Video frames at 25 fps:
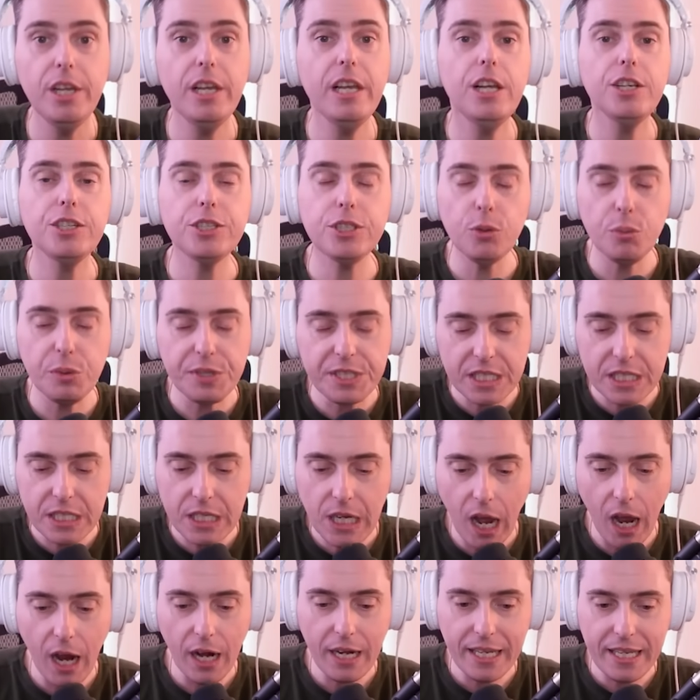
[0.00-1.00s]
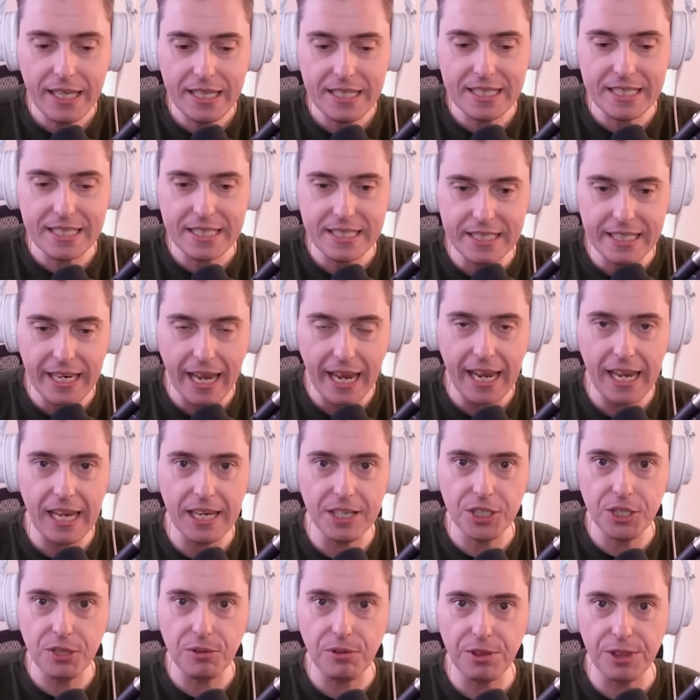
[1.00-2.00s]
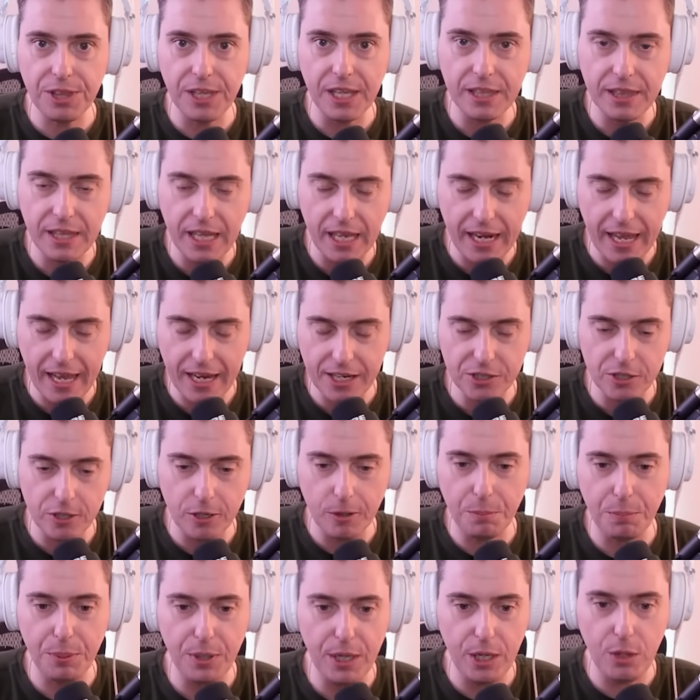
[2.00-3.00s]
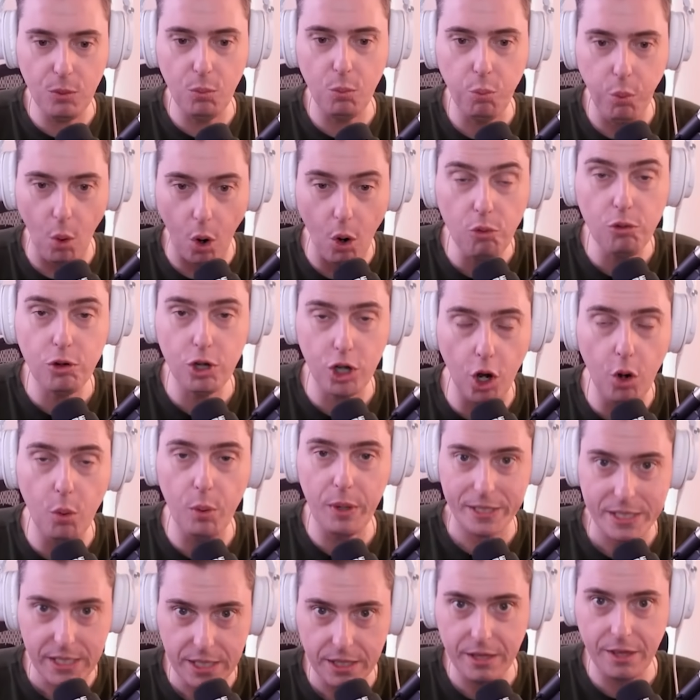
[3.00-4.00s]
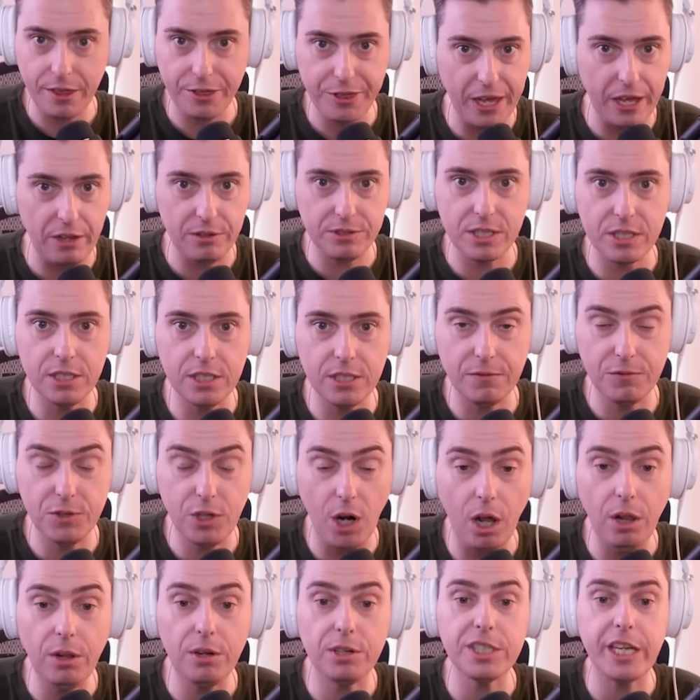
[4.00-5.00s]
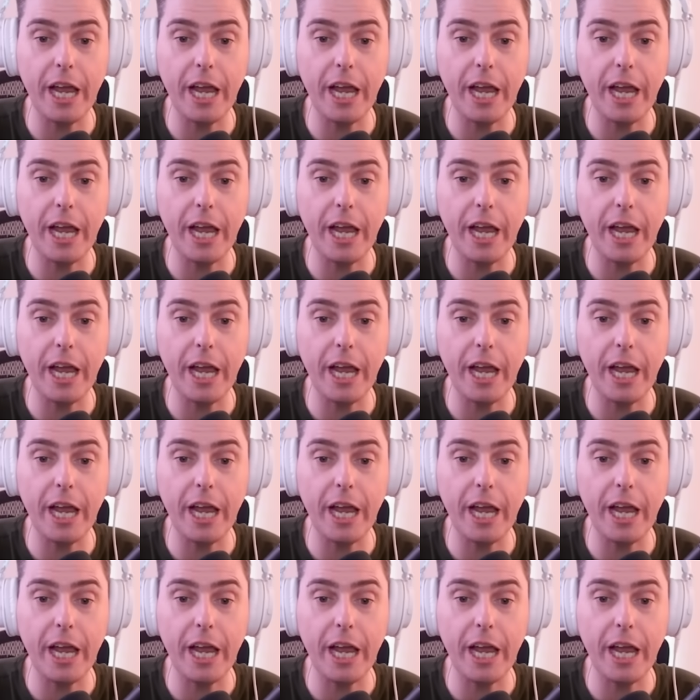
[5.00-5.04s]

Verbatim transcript: So it's not insane to think that XRP won't go into the thousands of dollars.